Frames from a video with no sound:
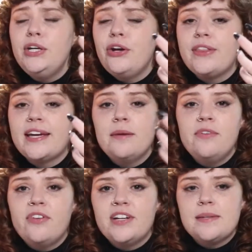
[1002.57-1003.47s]
That can be
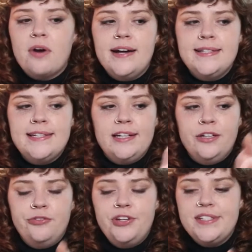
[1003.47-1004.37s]
very surprising and
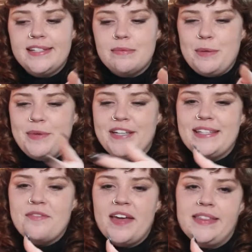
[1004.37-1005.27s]
confusing to me because
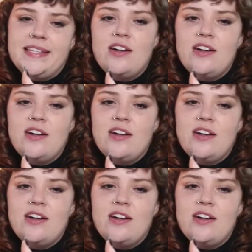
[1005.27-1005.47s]
I've had this